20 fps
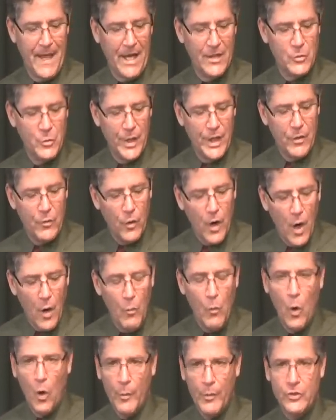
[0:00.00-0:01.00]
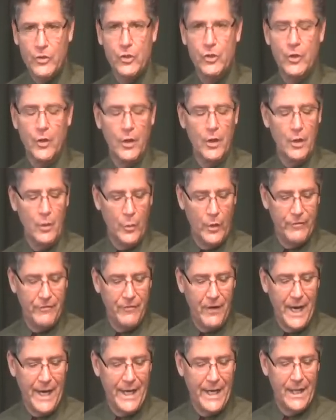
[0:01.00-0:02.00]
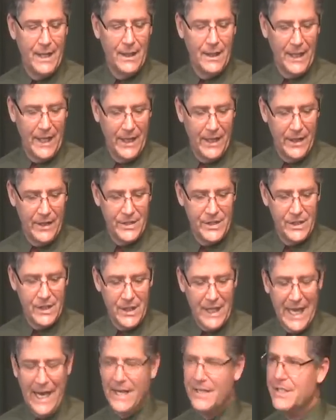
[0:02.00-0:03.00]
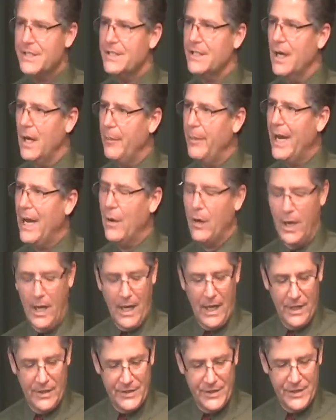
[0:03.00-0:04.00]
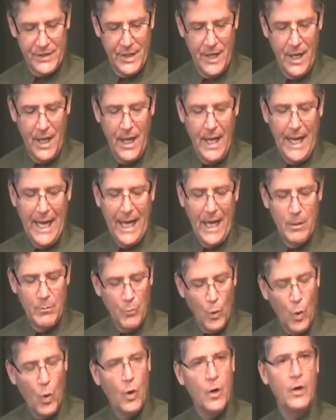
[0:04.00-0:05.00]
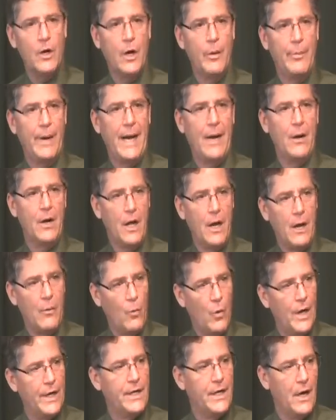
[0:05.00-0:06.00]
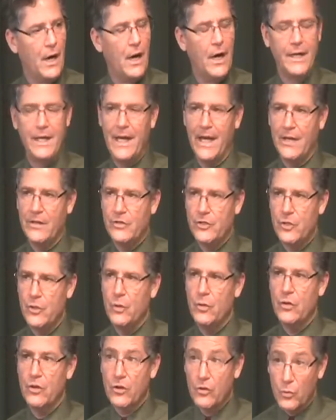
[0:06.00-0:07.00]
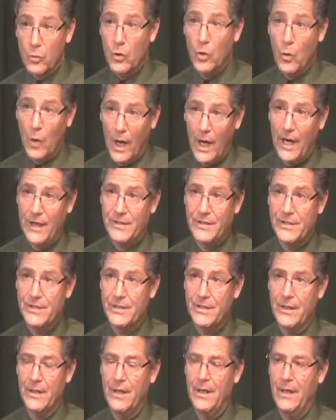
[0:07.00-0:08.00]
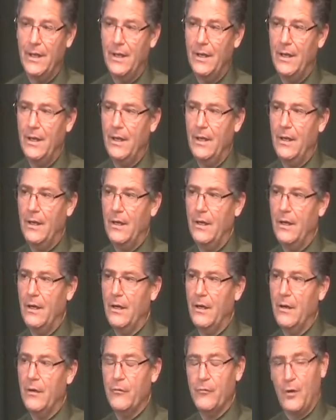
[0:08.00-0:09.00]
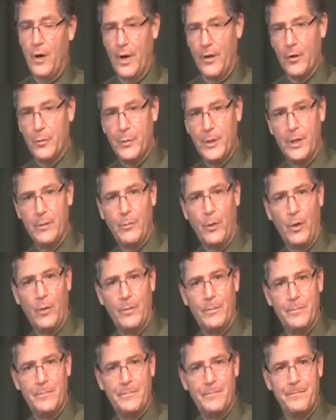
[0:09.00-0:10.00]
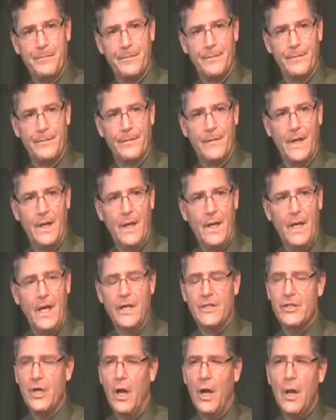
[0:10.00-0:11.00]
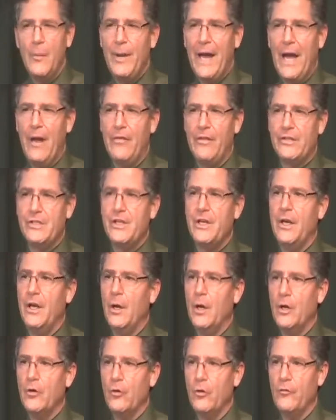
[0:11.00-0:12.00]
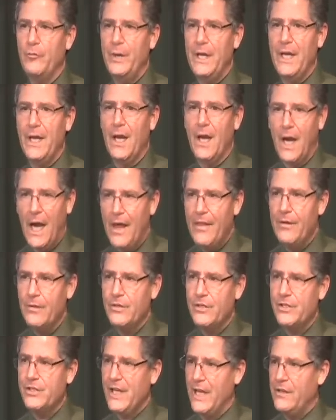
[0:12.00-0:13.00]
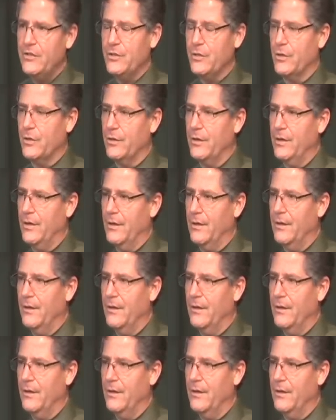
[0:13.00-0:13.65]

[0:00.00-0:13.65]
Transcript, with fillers: As we grow more mature, we find it, it is less about us and more about God, what God can do through us for other people. It's all about this character of being other centered.